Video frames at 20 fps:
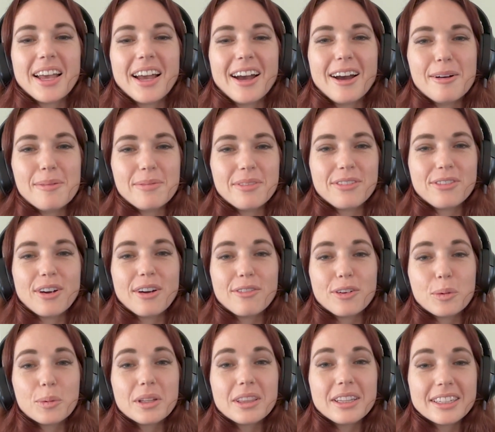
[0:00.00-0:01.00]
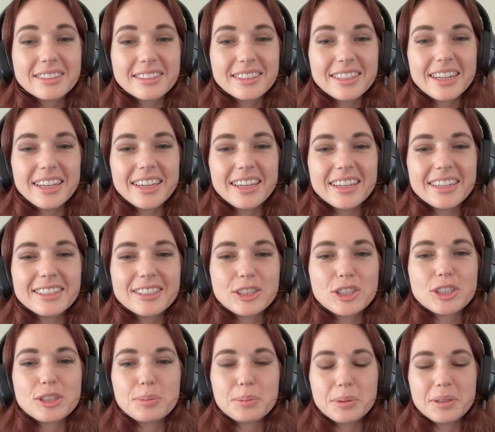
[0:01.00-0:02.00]
For everyone listening,
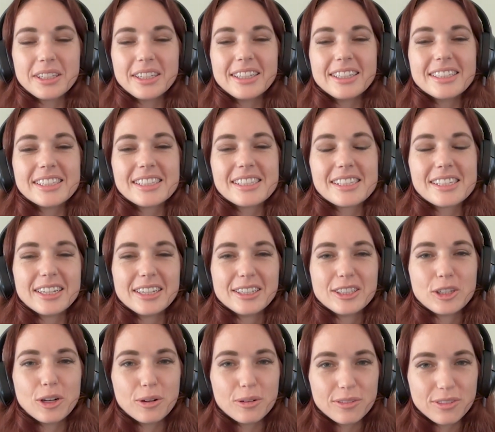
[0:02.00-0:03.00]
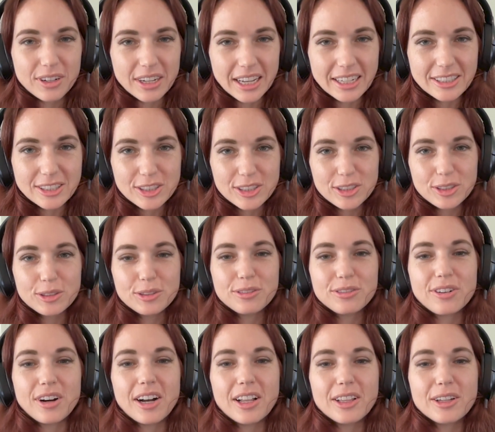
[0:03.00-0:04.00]
just please don't forget to
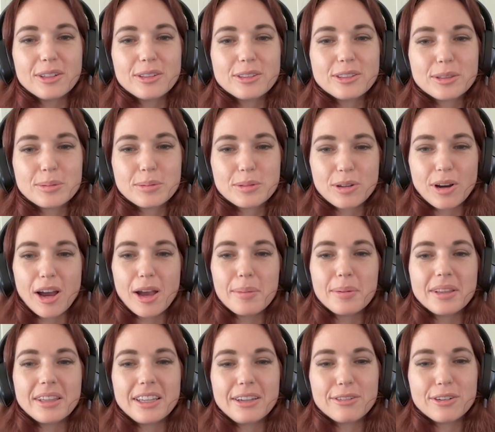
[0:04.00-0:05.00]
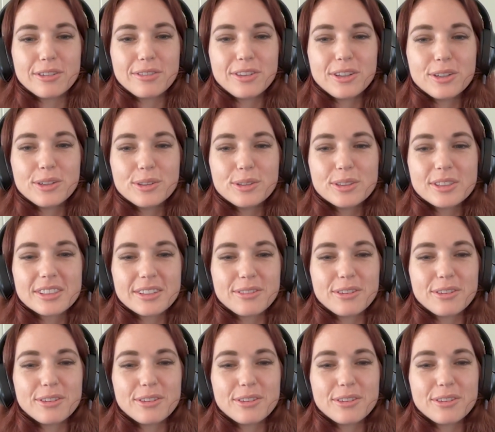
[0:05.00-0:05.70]
follow, subscribe, and leave reviews.